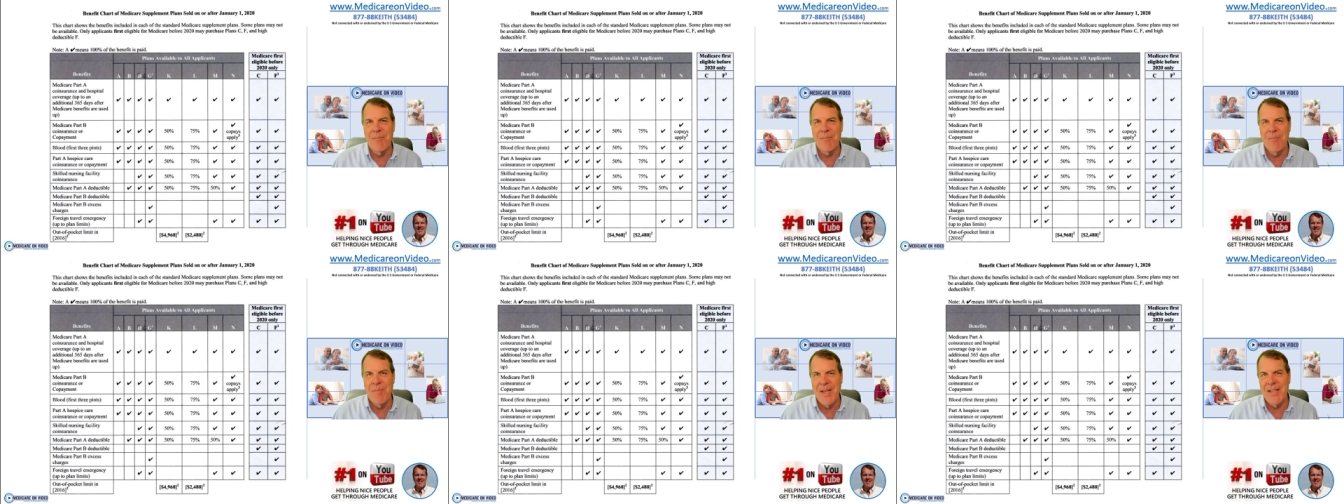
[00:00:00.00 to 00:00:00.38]

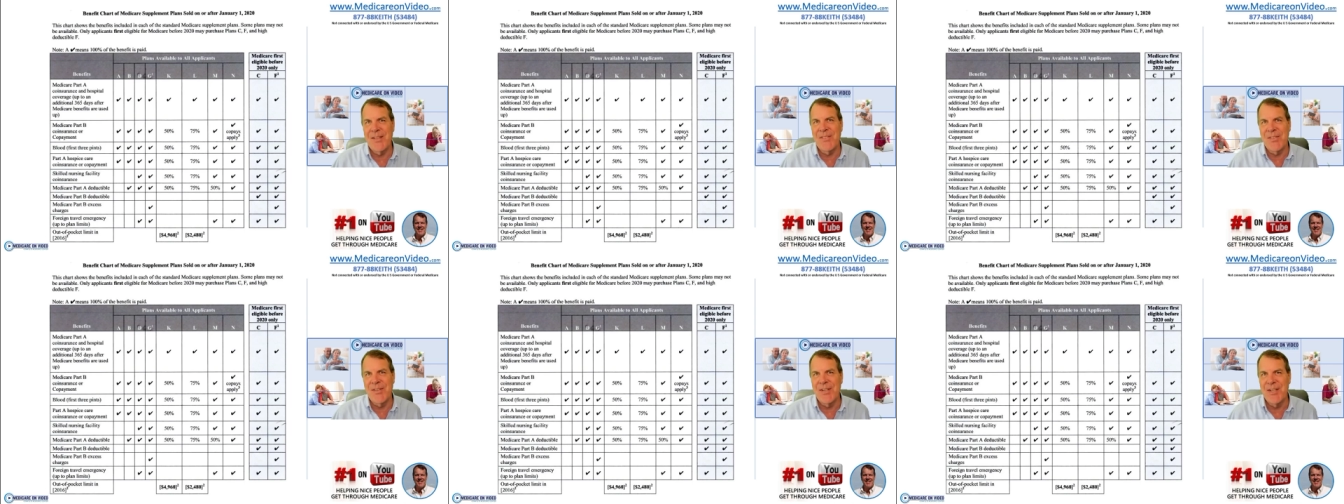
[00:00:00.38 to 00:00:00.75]

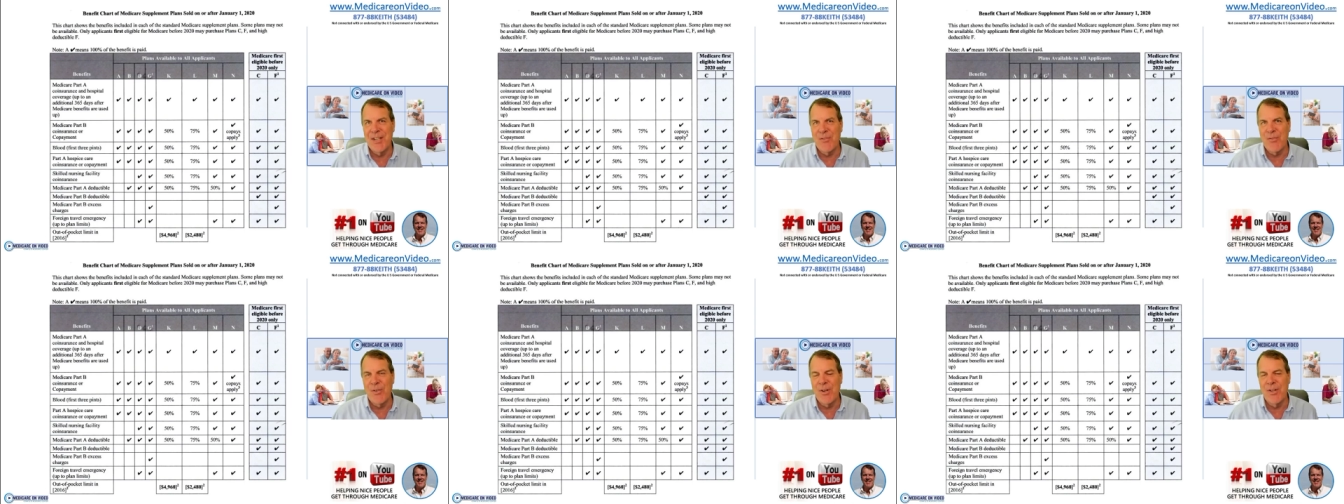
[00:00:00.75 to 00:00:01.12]
makes a
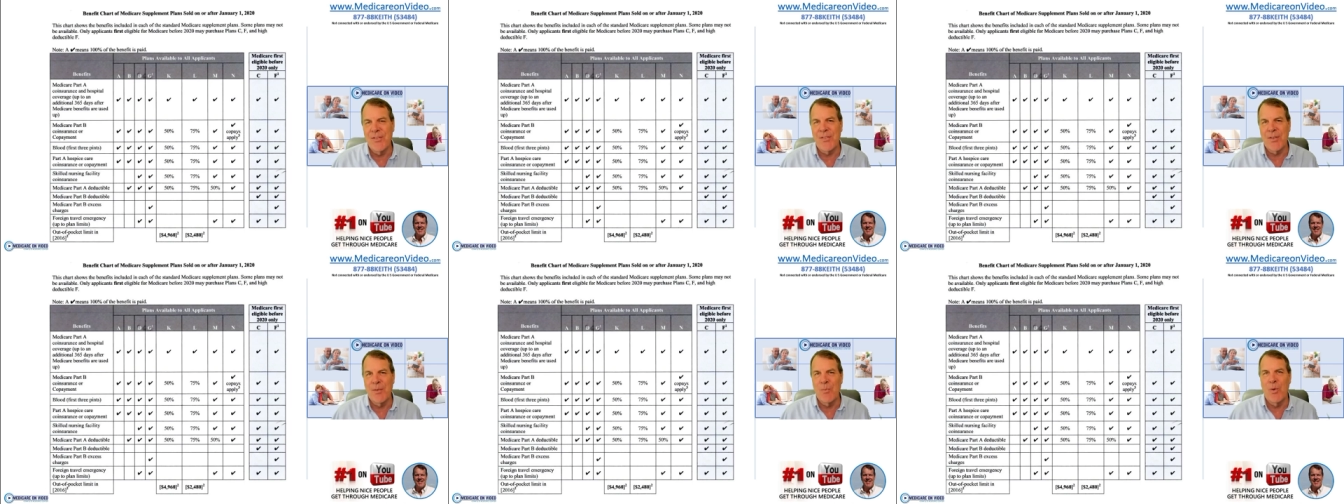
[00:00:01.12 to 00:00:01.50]

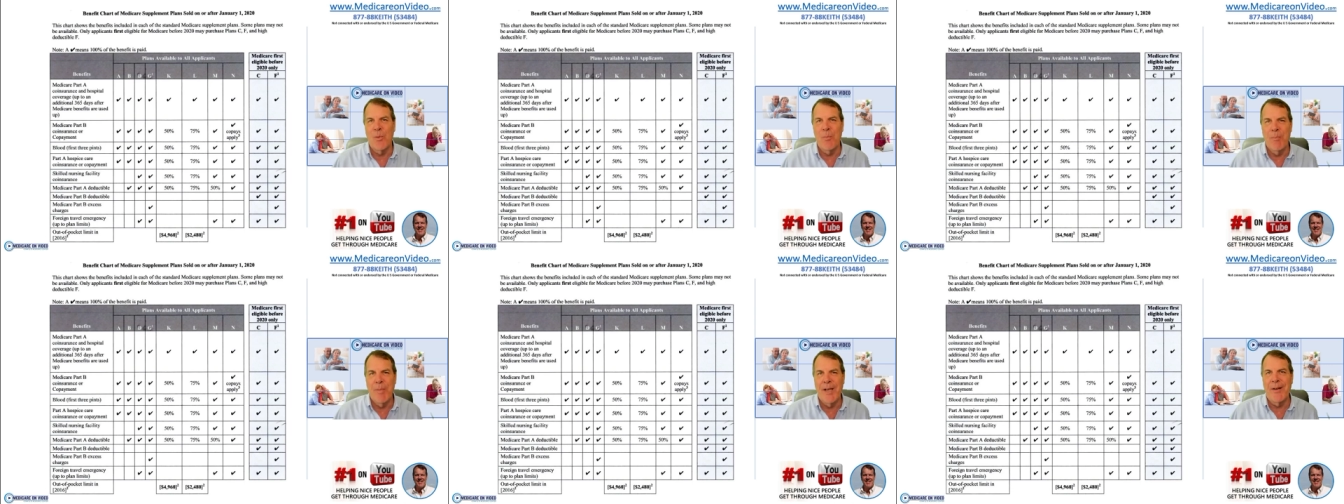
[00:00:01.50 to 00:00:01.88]
difference and
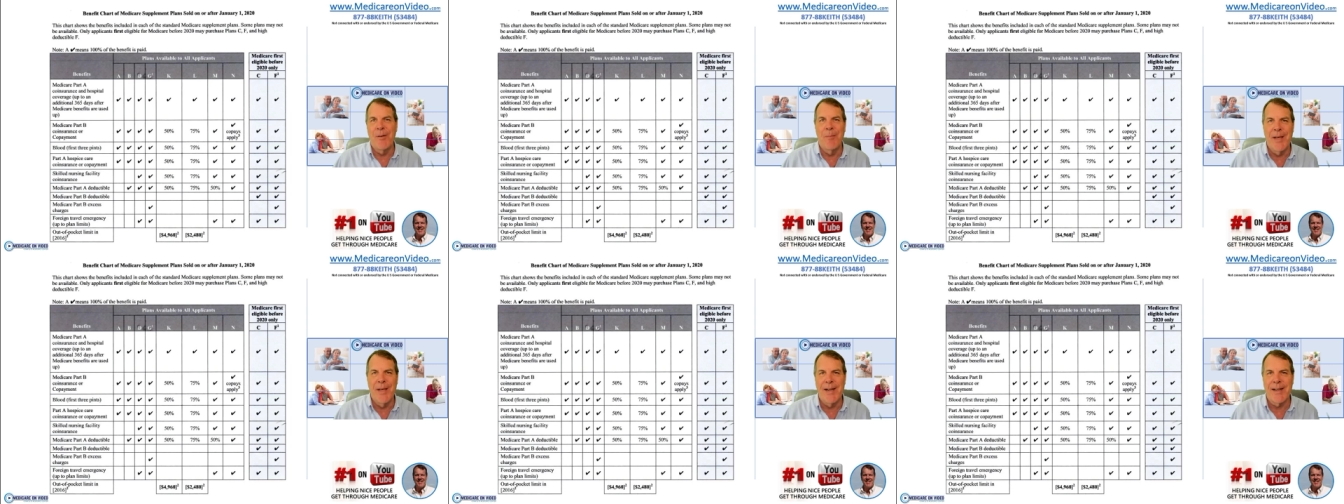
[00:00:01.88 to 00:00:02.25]
will
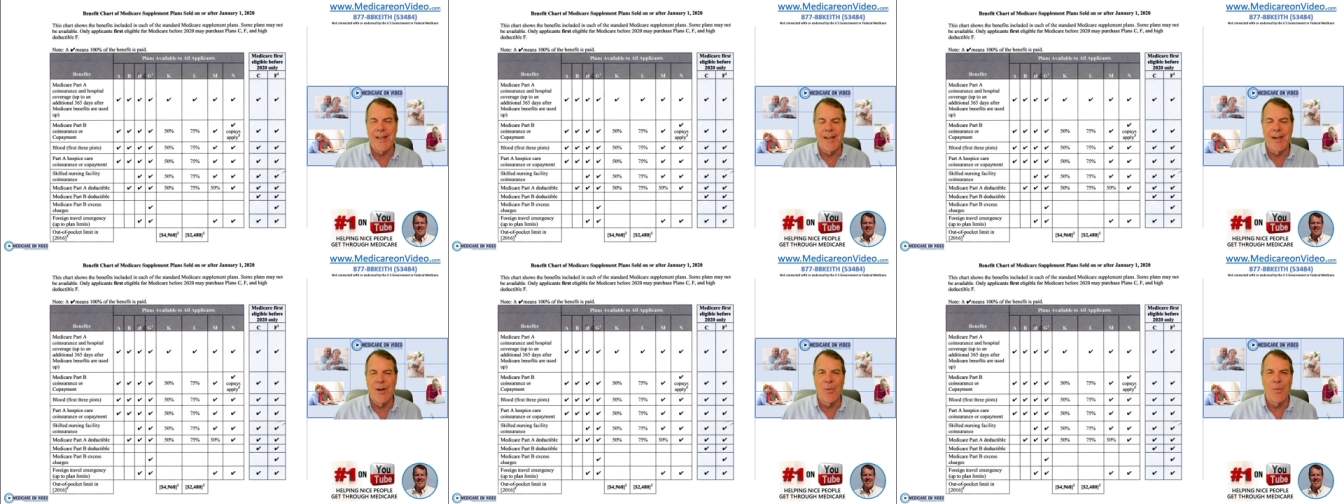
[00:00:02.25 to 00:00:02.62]
better
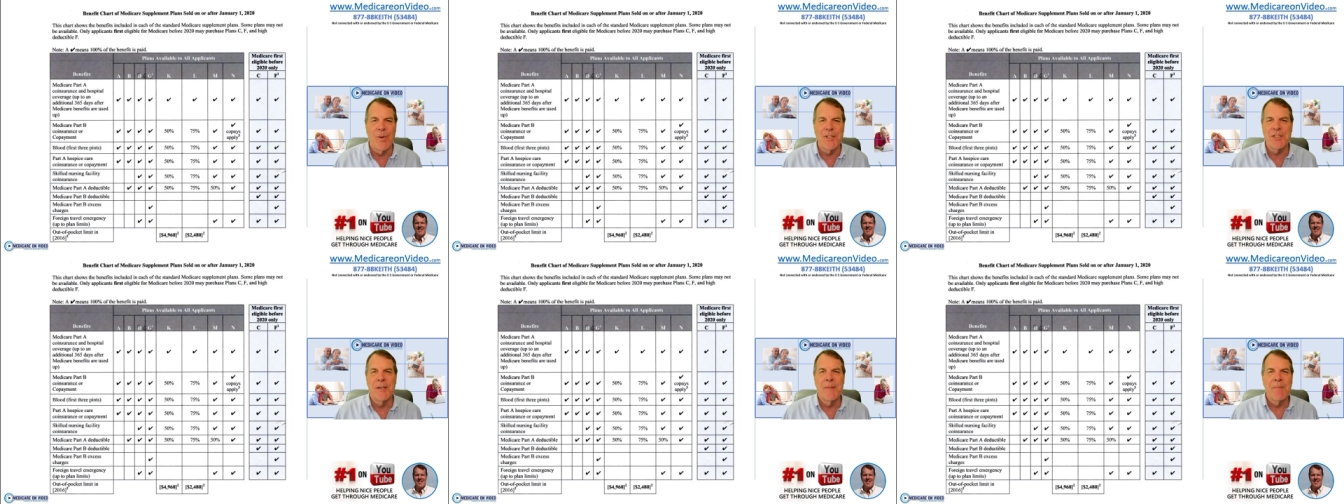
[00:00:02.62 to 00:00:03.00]
Medicare,
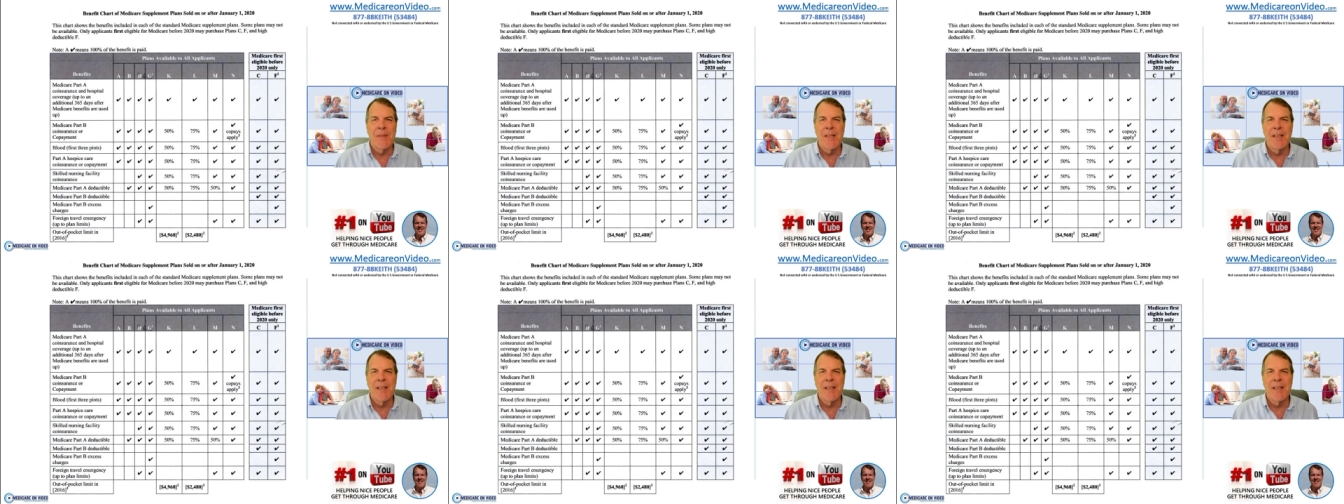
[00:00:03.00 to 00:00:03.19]
which